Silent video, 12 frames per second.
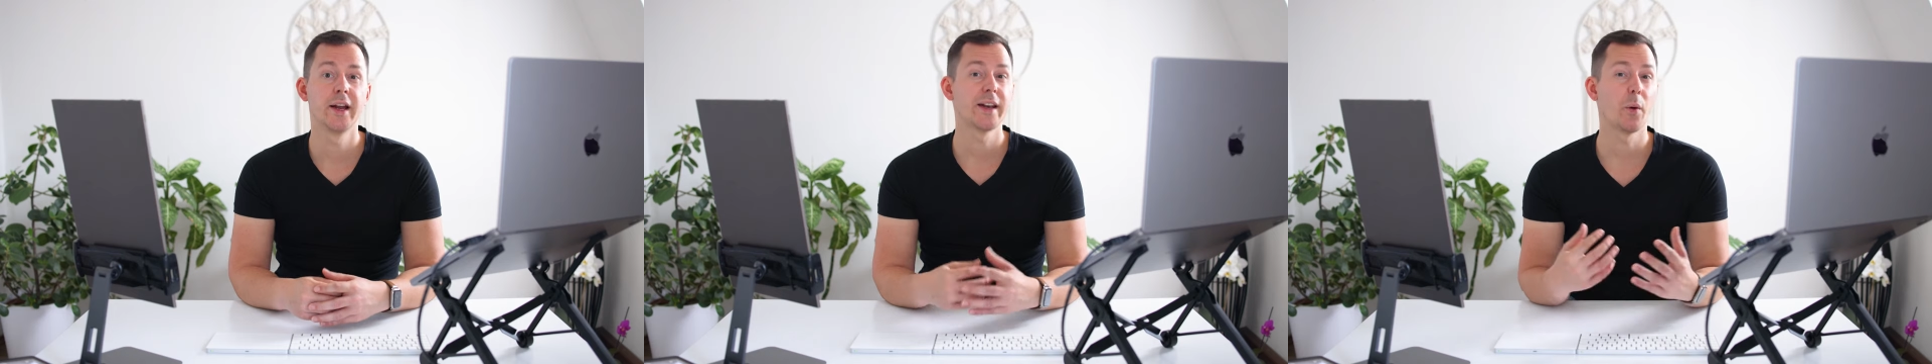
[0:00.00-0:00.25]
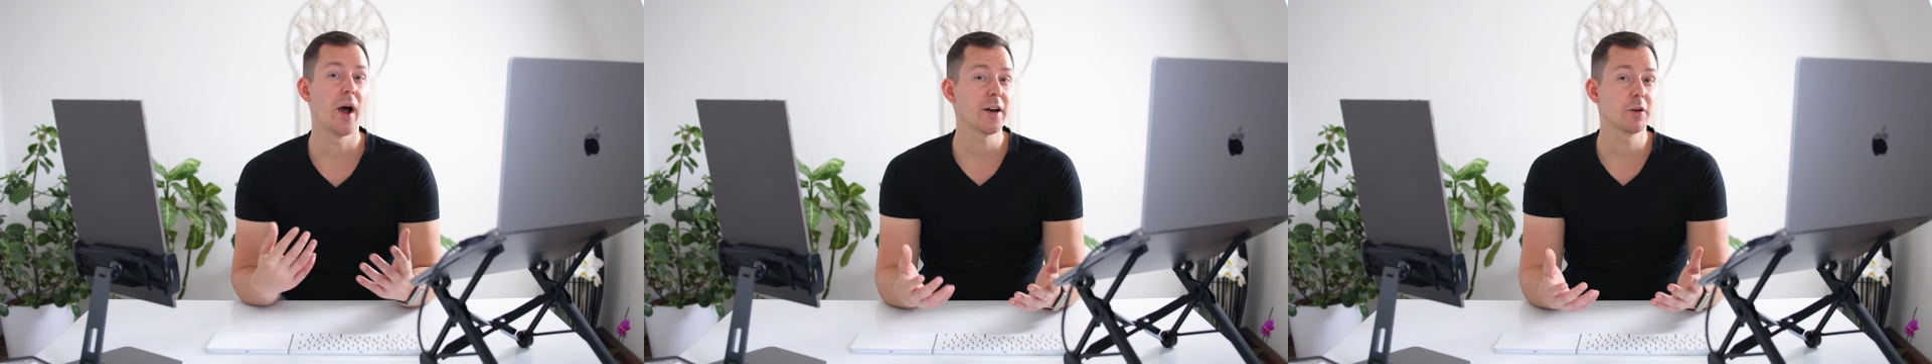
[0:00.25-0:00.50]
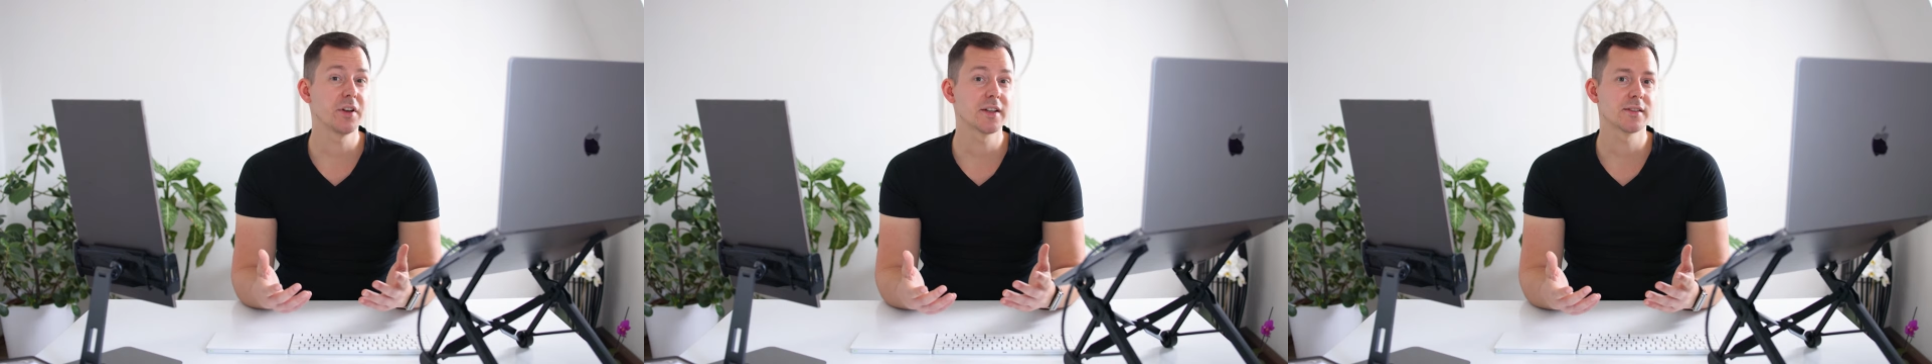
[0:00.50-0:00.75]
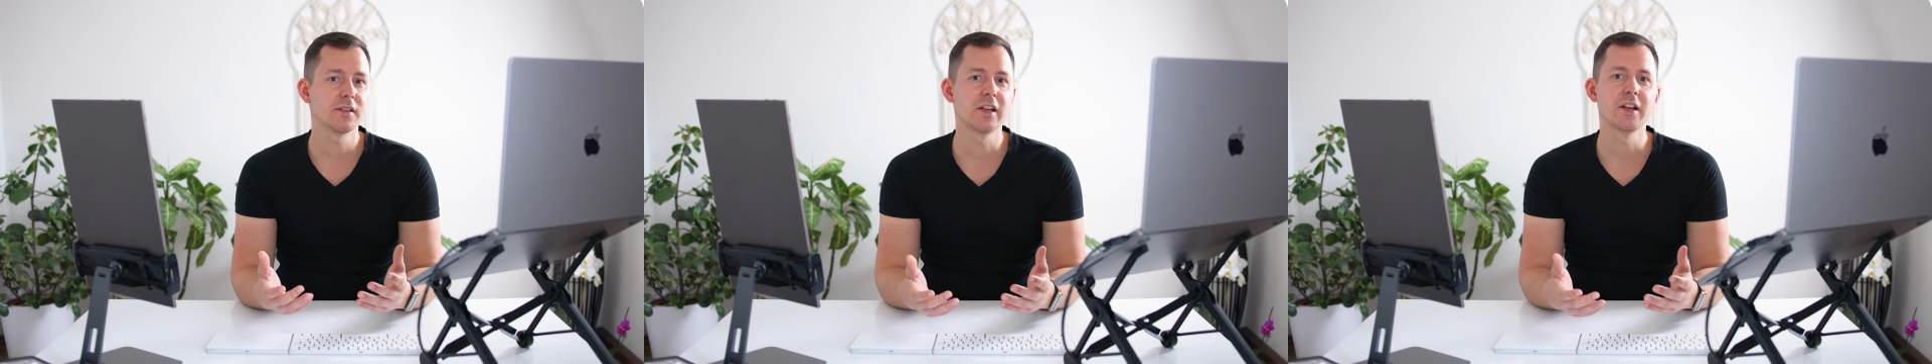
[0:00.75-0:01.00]
Now, I don't
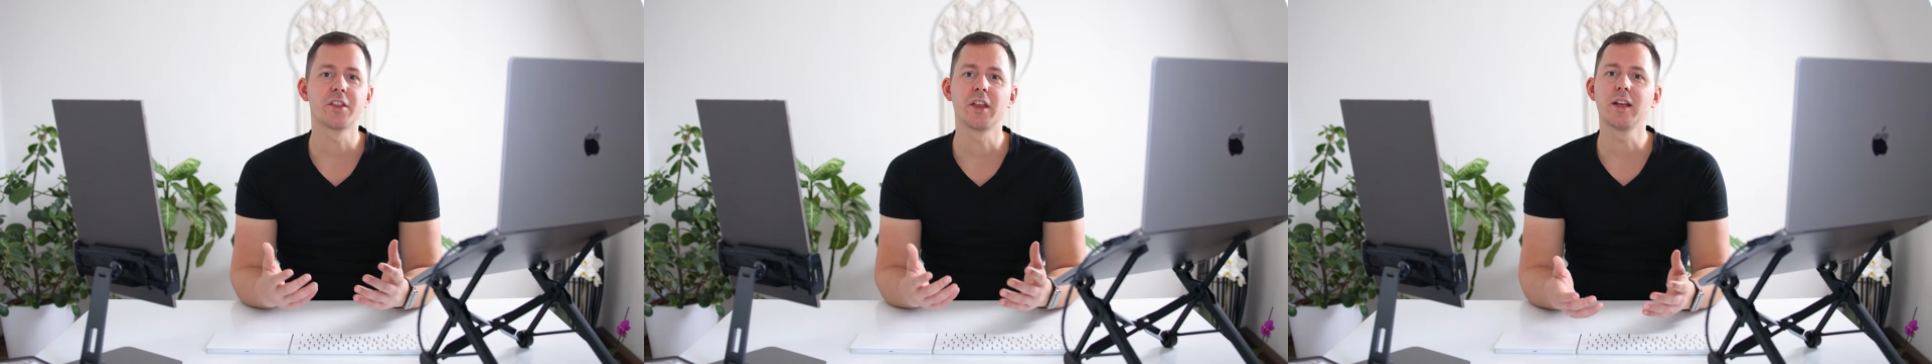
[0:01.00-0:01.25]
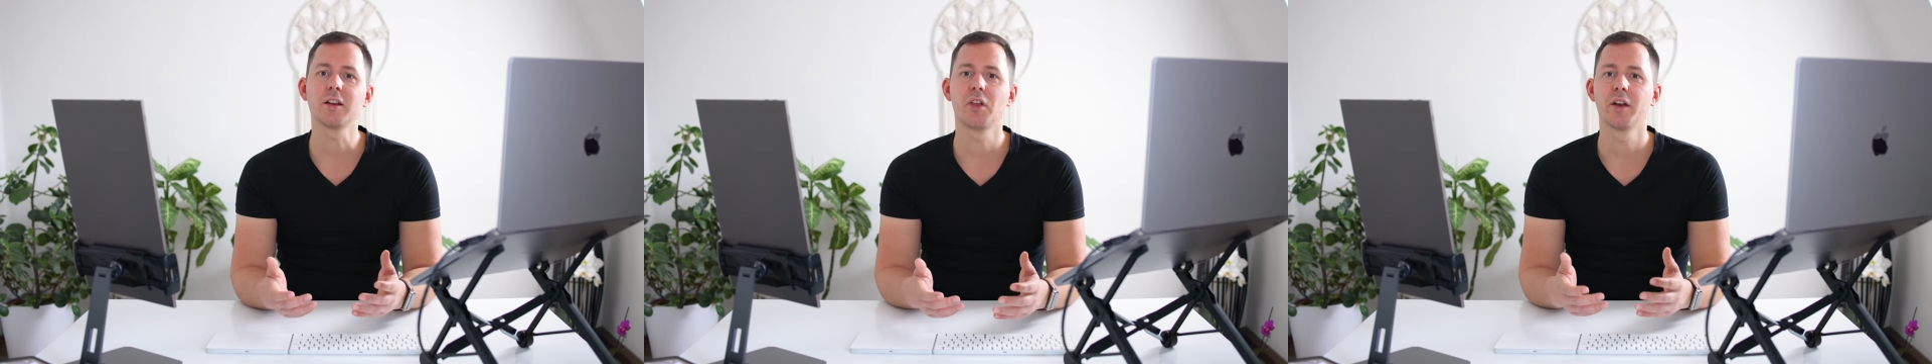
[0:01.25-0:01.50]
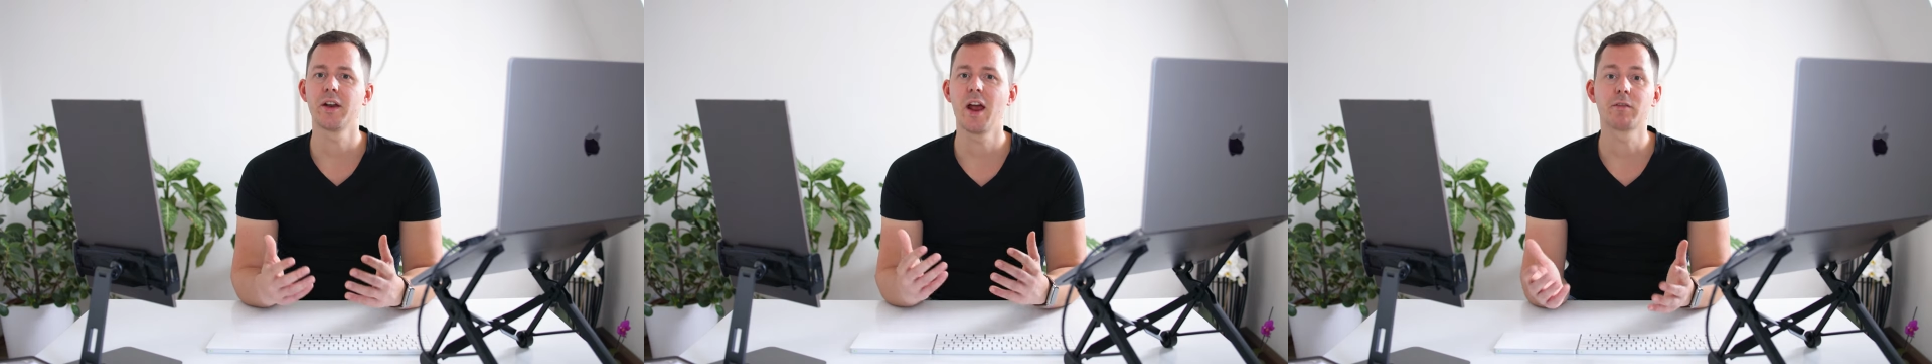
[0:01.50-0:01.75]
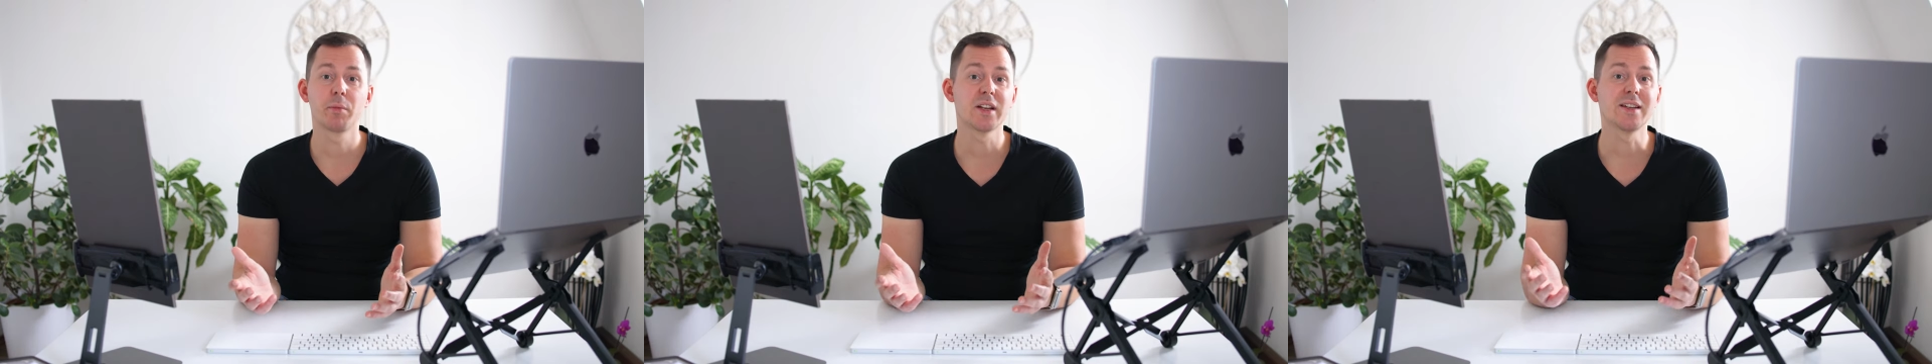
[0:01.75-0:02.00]
necessarily think that
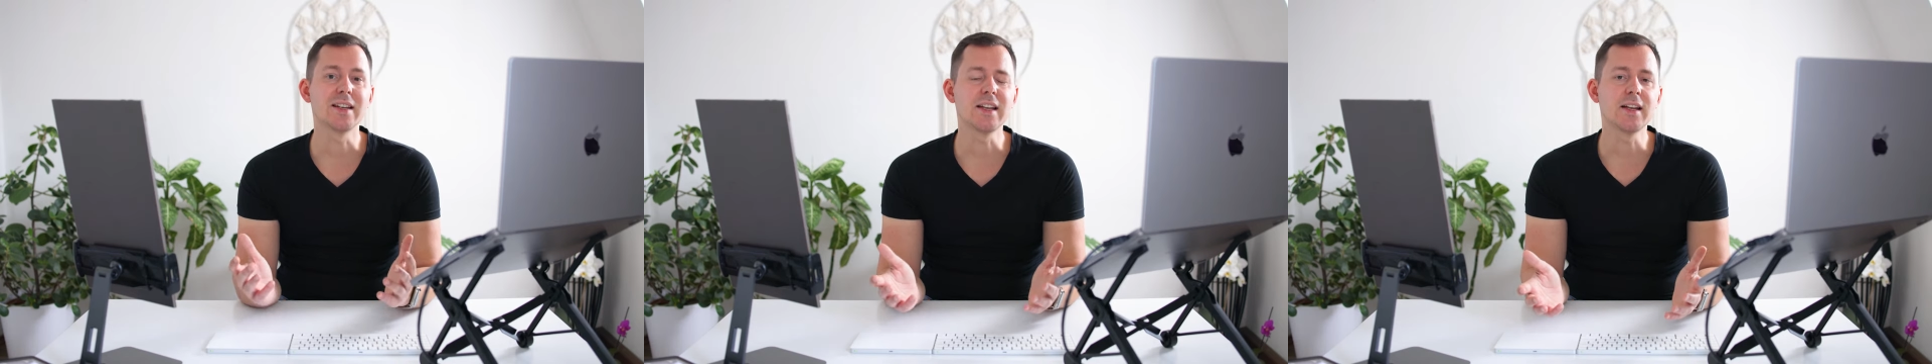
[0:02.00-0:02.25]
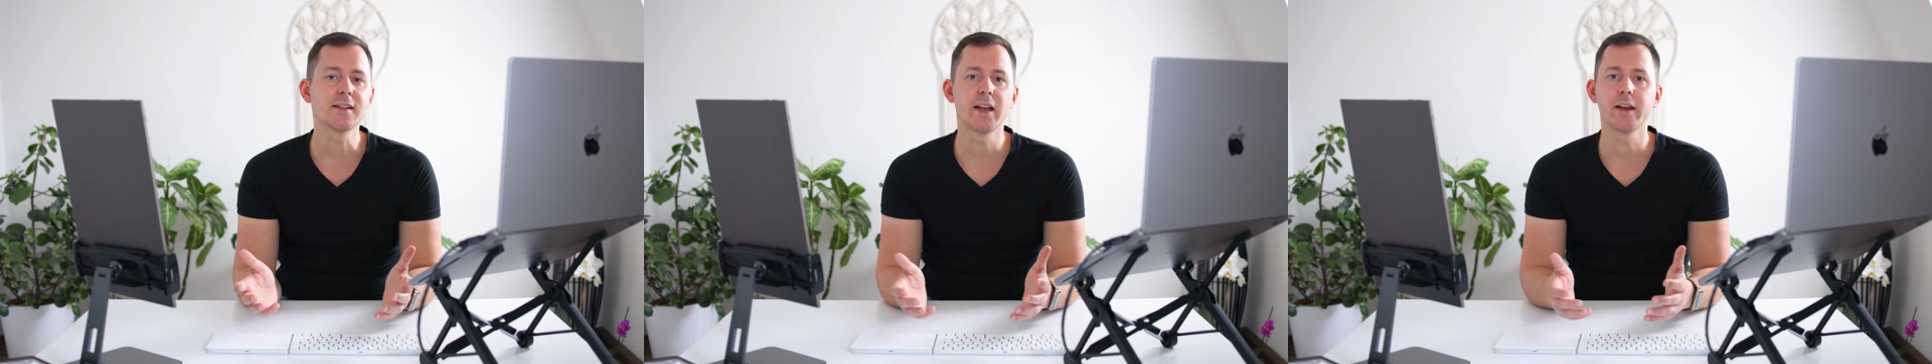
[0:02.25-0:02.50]
everybody needs